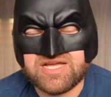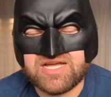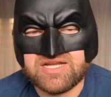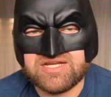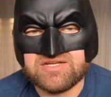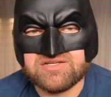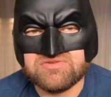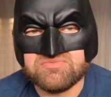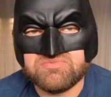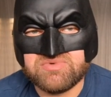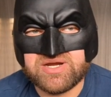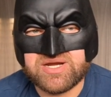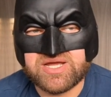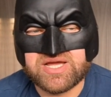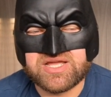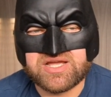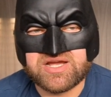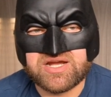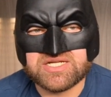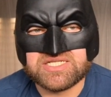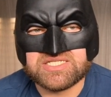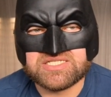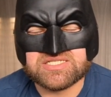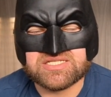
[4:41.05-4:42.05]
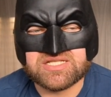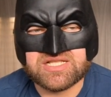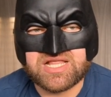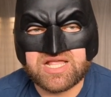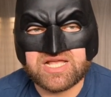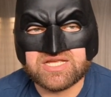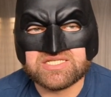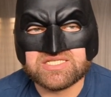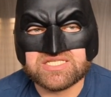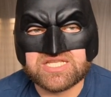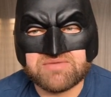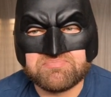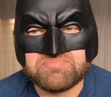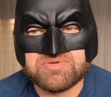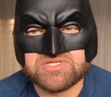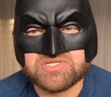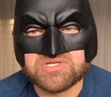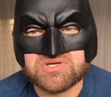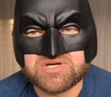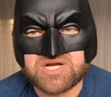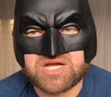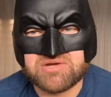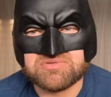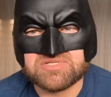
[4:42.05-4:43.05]
And when I got to the last
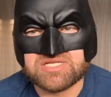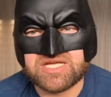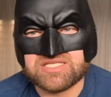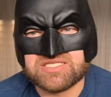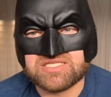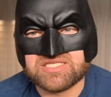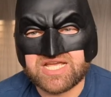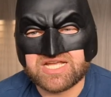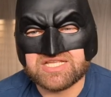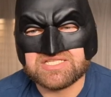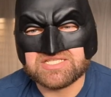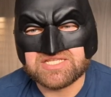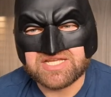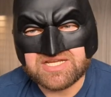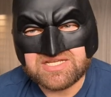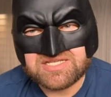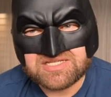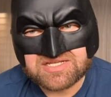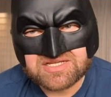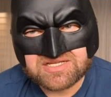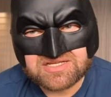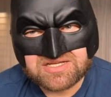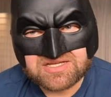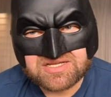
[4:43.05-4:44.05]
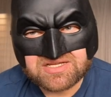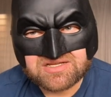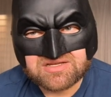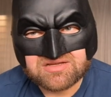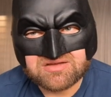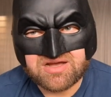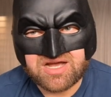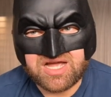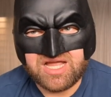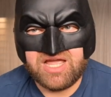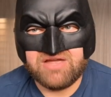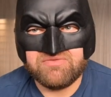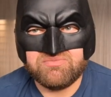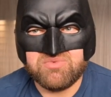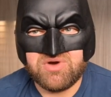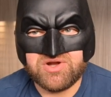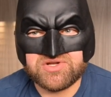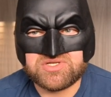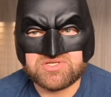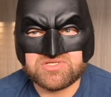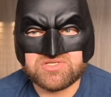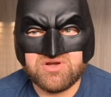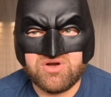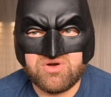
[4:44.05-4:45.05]
episode, I was like, that's it? I had
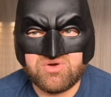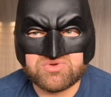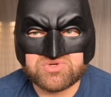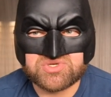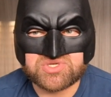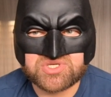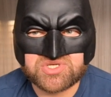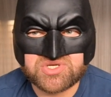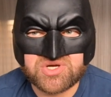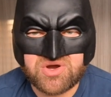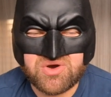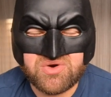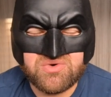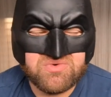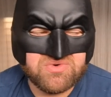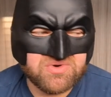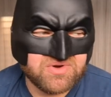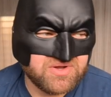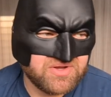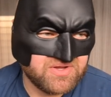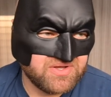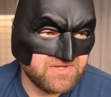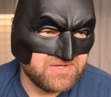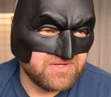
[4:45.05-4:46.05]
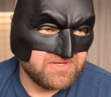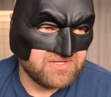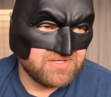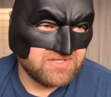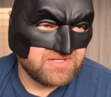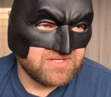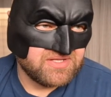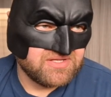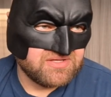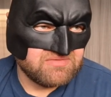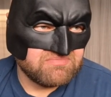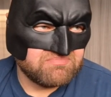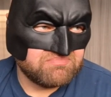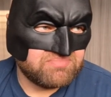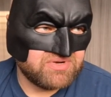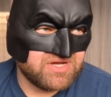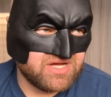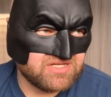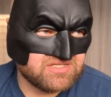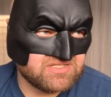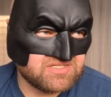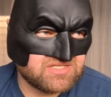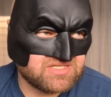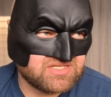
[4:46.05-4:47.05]
watched the whole show.
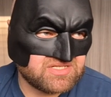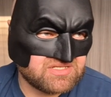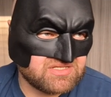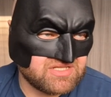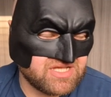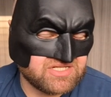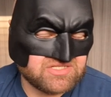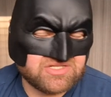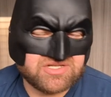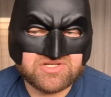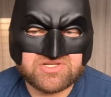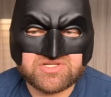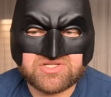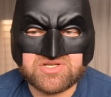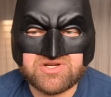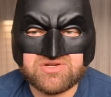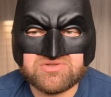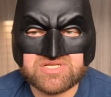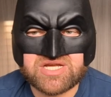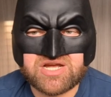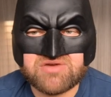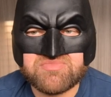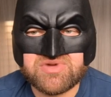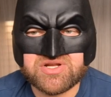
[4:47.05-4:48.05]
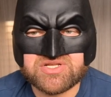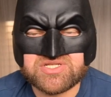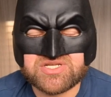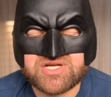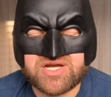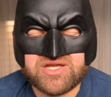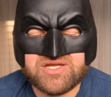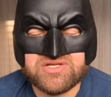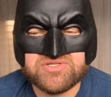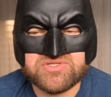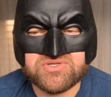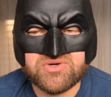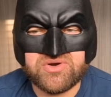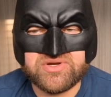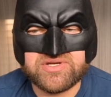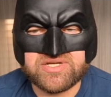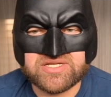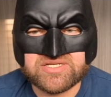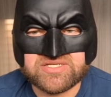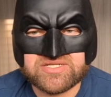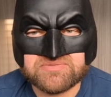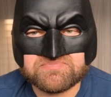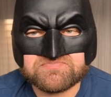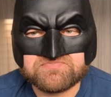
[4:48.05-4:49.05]
But that just shows how much I
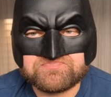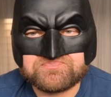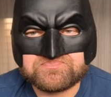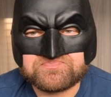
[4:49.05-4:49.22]
enjoyed it.